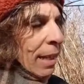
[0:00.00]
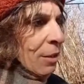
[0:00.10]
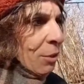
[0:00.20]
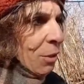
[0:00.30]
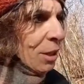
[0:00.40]

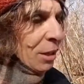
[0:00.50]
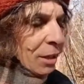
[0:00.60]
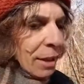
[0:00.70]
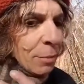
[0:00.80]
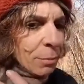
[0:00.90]
just recently
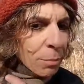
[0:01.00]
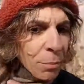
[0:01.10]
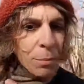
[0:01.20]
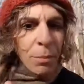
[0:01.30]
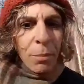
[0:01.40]

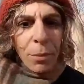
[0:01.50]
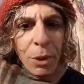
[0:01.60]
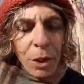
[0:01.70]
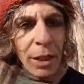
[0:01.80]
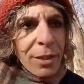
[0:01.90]
took
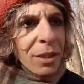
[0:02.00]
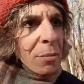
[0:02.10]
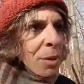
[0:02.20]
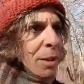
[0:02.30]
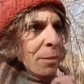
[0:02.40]
in some of
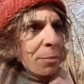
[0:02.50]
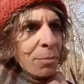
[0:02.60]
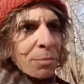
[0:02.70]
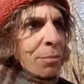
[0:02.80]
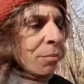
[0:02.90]
the
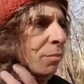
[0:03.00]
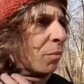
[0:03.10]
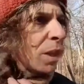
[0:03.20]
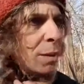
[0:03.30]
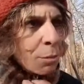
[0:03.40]

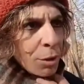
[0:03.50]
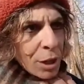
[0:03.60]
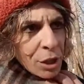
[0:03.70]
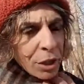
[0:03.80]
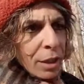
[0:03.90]
impressionist